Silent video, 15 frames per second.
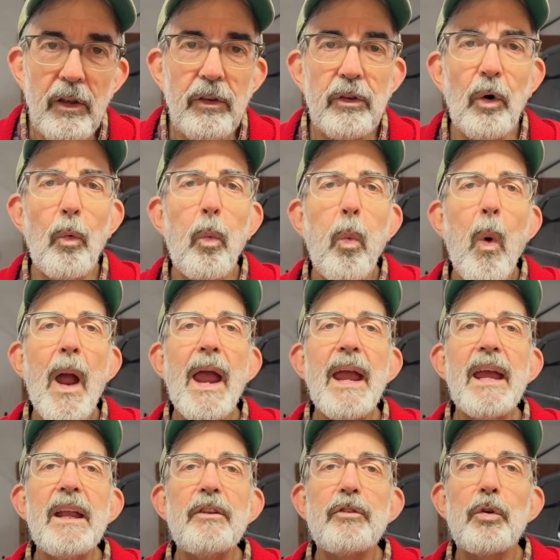The
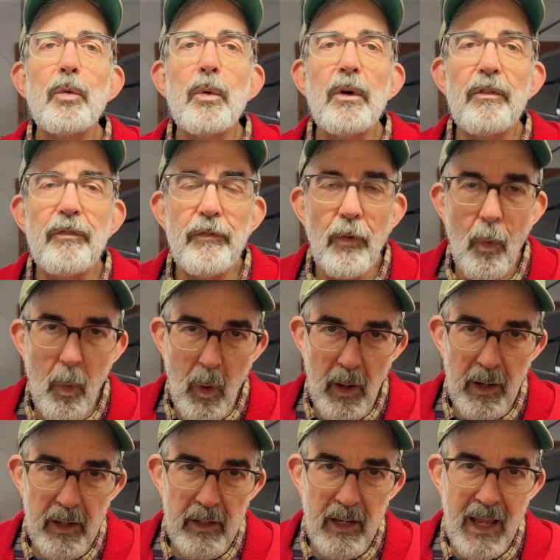way to
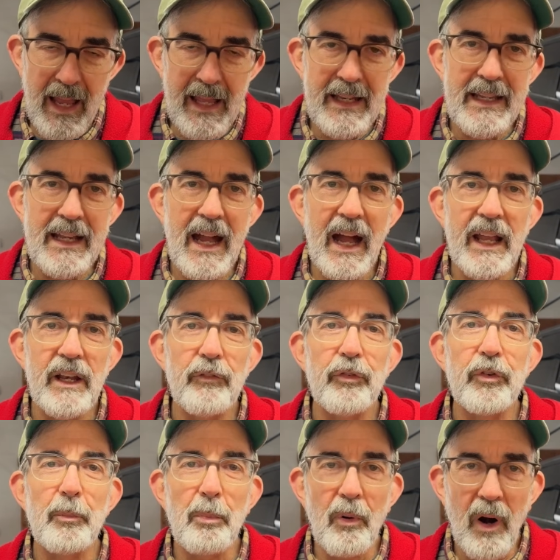avoid any kind of
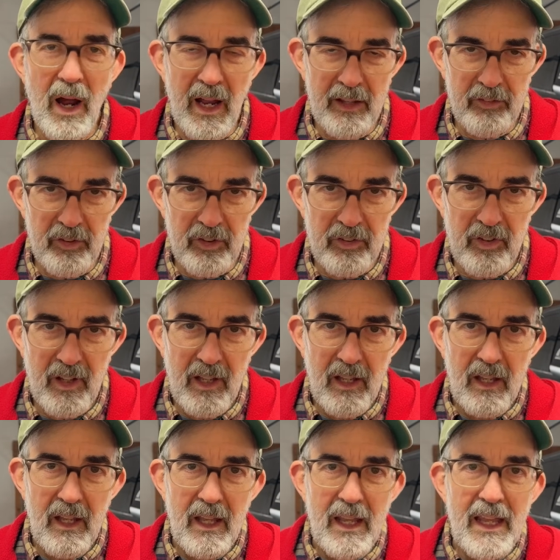surprises
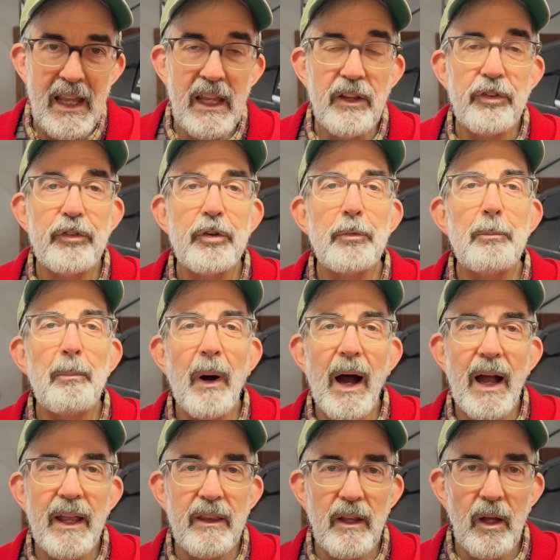is to
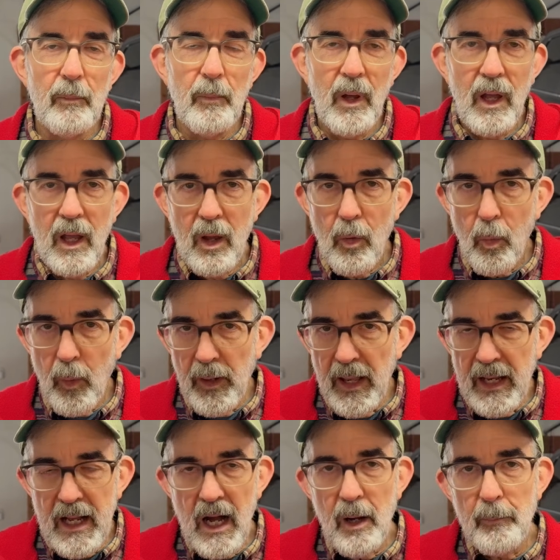buy them when they
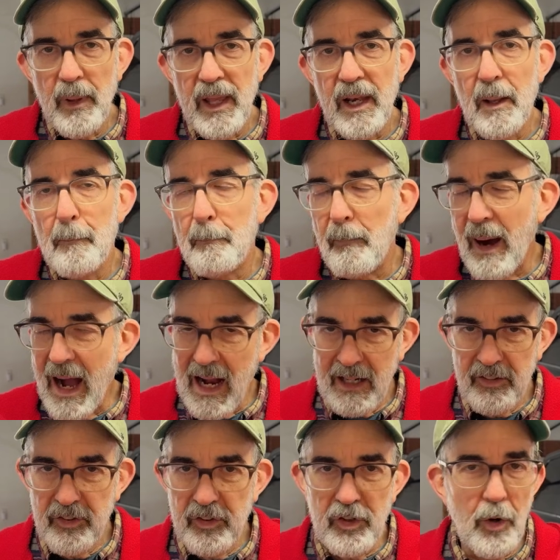come in a
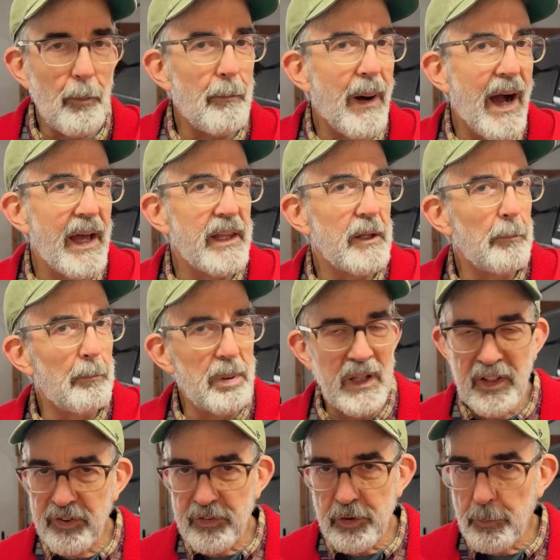box. Don't buy the
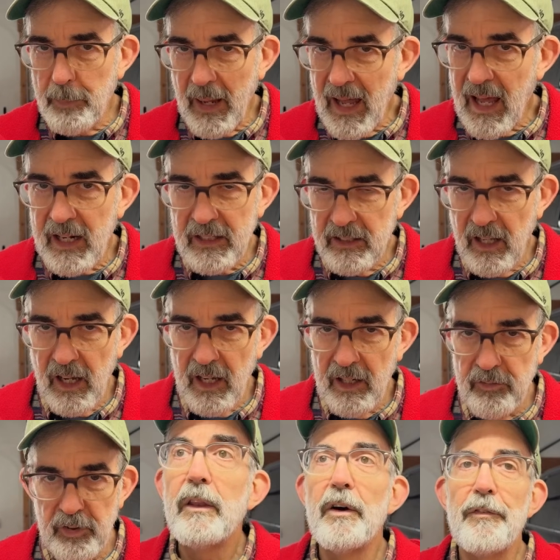blister pack
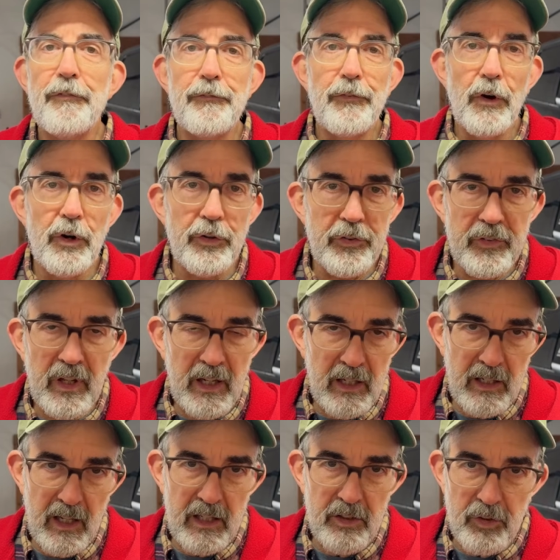knives. The first thing
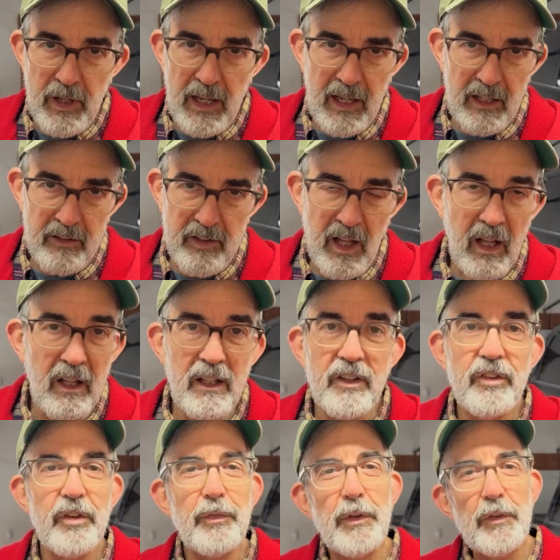that you can't tell
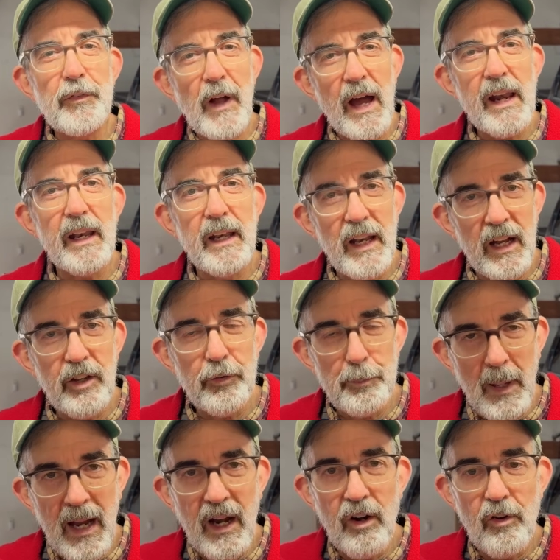is if you've got a nice
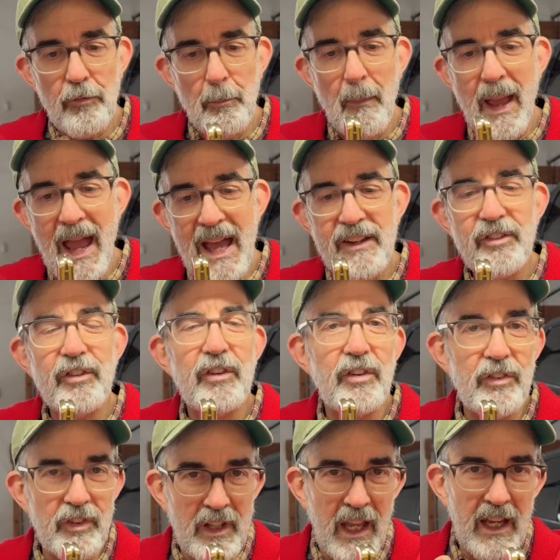pair of matched
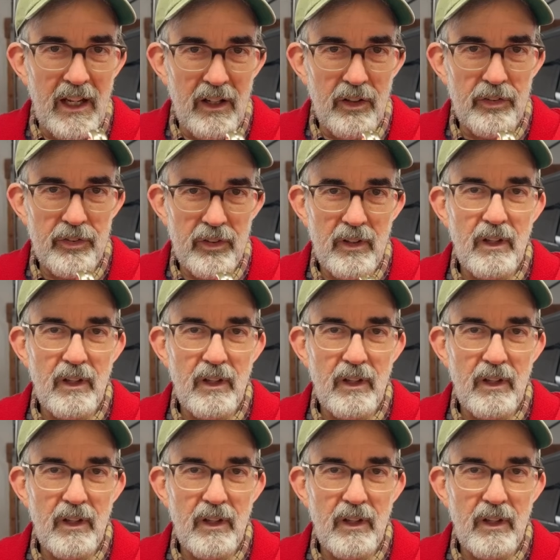scales.